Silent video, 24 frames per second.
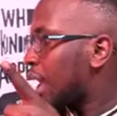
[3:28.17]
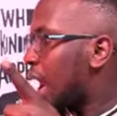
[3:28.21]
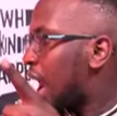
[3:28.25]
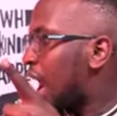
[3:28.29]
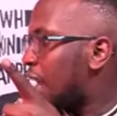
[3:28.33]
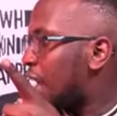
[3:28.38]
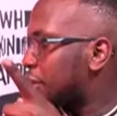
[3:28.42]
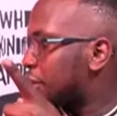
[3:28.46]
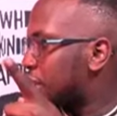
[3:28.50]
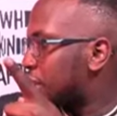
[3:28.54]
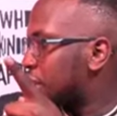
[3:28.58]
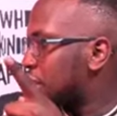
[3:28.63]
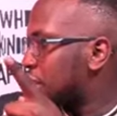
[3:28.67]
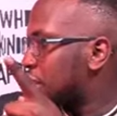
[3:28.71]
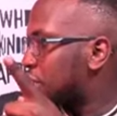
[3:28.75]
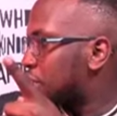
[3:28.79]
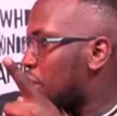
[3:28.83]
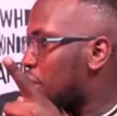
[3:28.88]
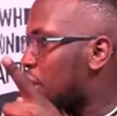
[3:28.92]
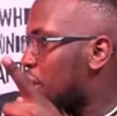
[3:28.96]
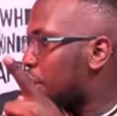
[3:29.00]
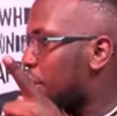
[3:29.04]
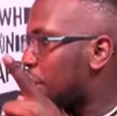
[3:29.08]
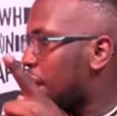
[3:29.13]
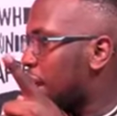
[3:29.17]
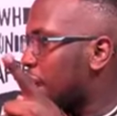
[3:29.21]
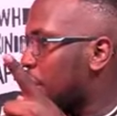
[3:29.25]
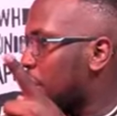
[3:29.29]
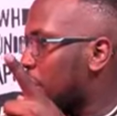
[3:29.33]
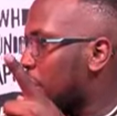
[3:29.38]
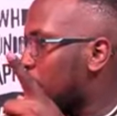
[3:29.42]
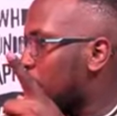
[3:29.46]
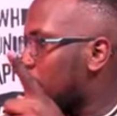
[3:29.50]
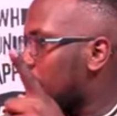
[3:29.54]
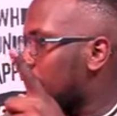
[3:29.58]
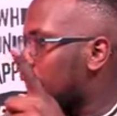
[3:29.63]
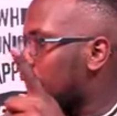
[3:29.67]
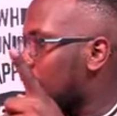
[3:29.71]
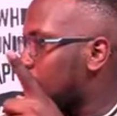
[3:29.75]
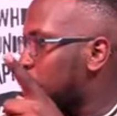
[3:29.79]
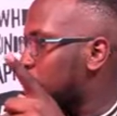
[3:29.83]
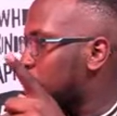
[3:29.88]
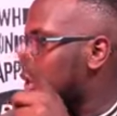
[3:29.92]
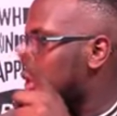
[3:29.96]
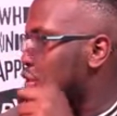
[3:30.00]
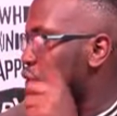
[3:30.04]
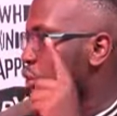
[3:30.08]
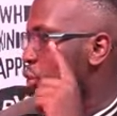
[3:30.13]
after this small break, we're going to come
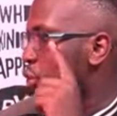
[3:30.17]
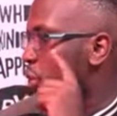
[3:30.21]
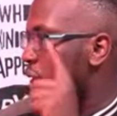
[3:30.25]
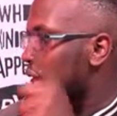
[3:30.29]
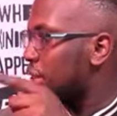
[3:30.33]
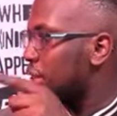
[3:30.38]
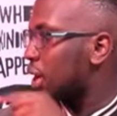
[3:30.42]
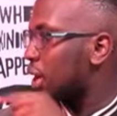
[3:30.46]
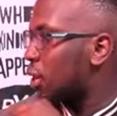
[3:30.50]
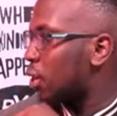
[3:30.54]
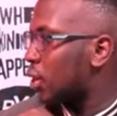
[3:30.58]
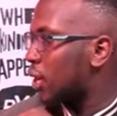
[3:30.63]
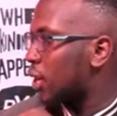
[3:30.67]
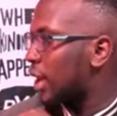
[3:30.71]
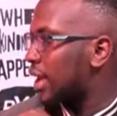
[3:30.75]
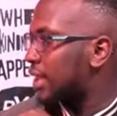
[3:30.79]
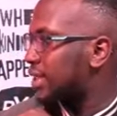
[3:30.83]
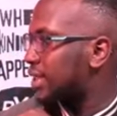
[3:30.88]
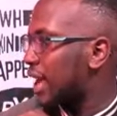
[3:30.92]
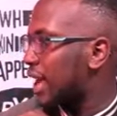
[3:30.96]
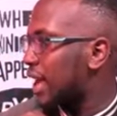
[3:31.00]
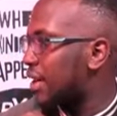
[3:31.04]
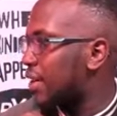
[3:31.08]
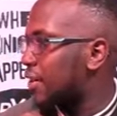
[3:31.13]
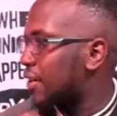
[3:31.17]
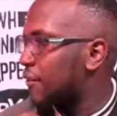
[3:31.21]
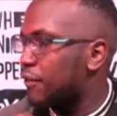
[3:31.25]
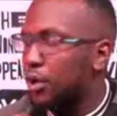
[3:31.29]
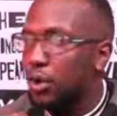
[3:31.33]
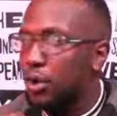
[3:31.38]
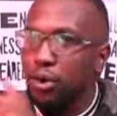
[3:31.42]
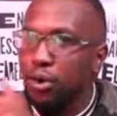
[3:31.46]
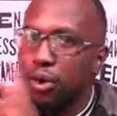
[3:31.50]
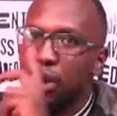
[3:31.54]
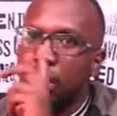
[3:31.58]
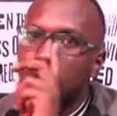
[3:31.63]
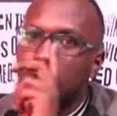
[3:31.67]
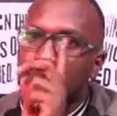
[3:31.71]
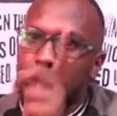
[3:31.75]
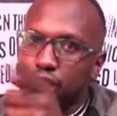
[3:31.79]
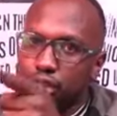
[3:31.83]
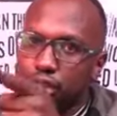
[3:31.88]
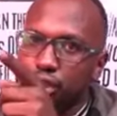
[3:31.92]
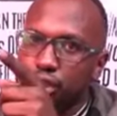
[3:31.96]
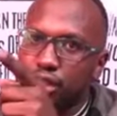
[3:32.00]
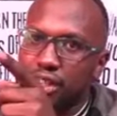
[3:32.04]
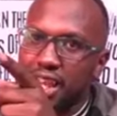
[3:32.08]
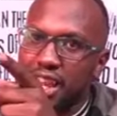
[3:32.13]
to you with the whole entire review.
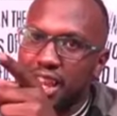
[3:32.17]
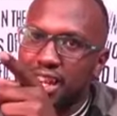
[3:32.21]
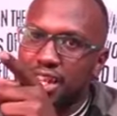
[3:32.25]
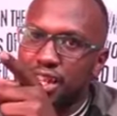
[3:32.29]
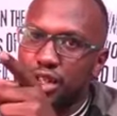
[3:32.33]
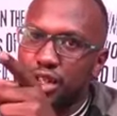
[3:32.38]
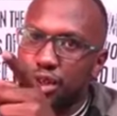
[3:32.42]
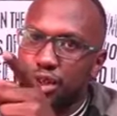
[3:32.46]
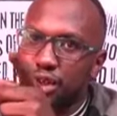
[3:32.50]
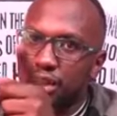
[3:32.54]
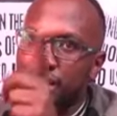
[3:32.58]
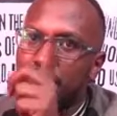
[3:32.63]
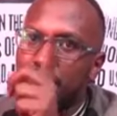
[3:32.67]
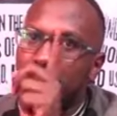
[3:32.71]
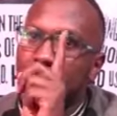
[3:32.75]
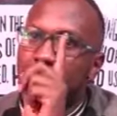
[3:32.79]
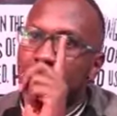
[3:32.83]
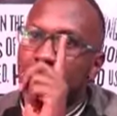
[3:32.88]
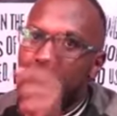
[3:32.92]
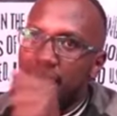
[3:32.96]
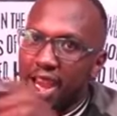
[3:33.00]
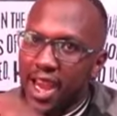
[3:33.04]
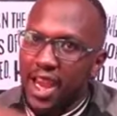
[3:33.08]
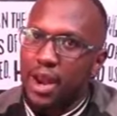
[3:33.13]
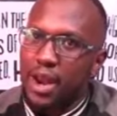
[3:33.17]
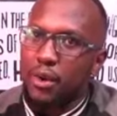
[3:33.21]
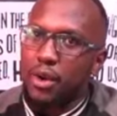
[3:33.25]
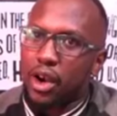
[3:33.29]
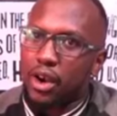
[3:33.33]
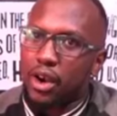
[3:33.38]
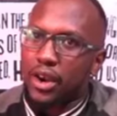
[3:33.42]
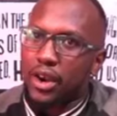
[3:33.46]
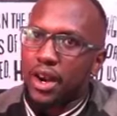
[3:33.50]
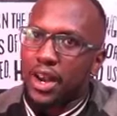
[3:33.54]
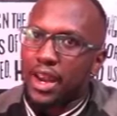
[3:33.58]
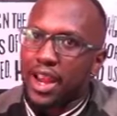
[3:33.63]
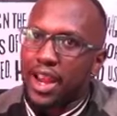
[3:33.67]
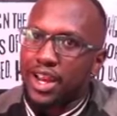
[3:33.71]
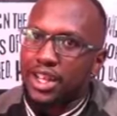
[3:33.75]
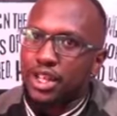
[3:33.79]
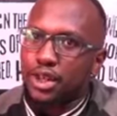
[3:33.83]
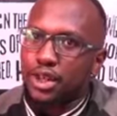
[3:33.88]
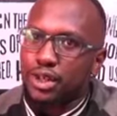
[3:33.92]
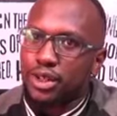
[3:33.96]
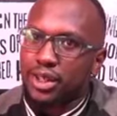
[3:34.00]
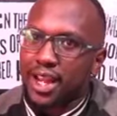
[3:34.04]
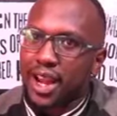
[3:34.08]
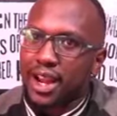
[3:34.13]
So stay tuned, and we're going to get
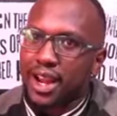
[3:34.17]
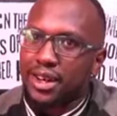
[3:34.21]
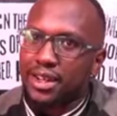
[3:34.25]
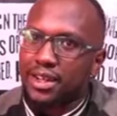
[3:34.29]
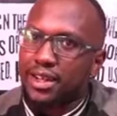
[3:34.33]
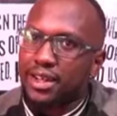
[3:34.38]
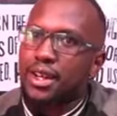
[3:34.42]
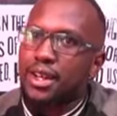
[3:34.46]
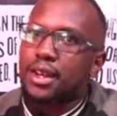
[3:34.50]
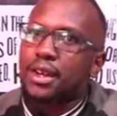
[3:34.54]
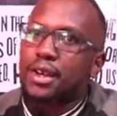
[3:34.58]
you teched